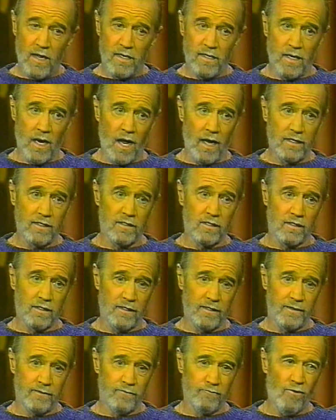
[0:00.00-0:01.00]
not
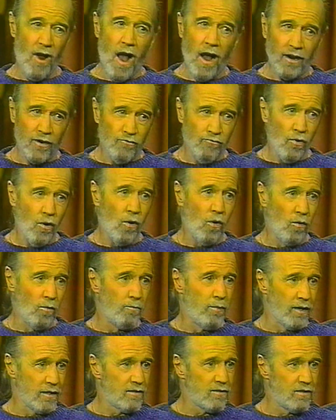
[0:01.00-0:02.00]
rock and roll,
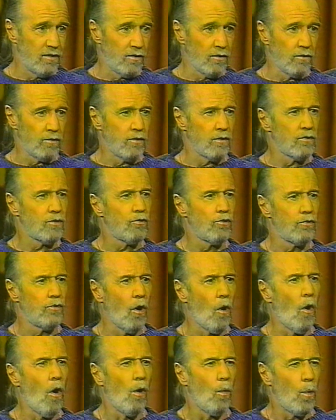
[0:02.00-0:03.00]
but
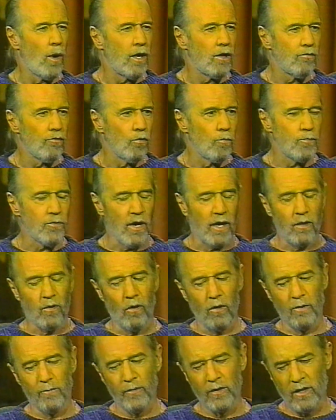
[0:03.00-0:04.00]
the hallway groups, I
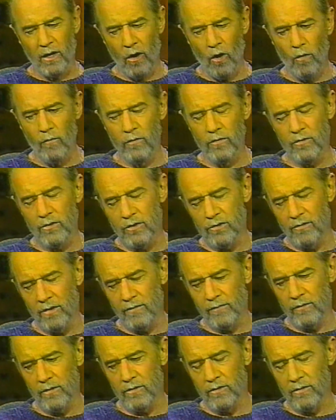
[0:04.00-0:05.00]
call them, the Clovers, the
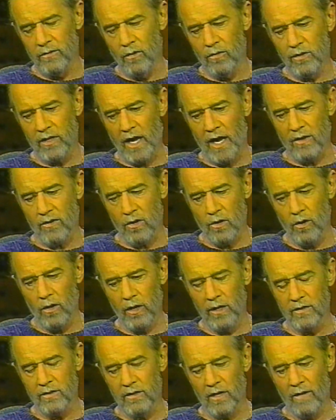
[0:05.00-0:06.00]
Drifters, and those guys,
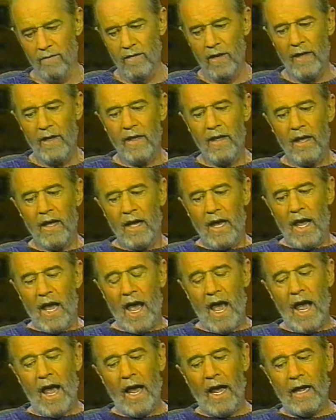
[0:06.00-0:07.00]
early stuff.
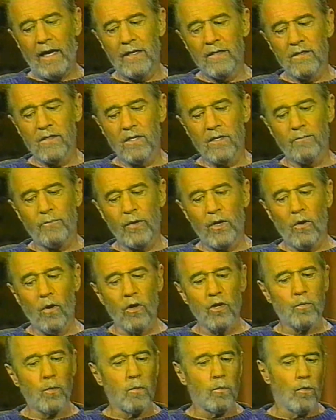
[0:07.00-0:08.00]
And
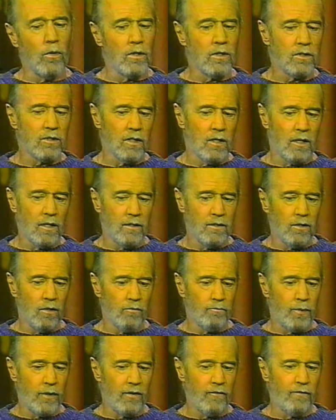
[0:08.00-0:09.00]
because we weren't, you
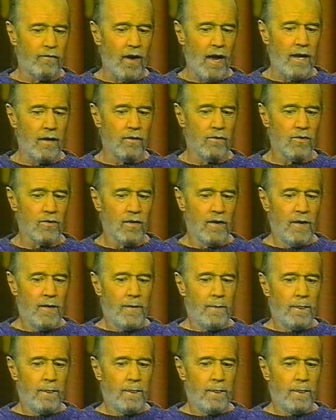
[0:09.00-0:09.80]
know, big fighters,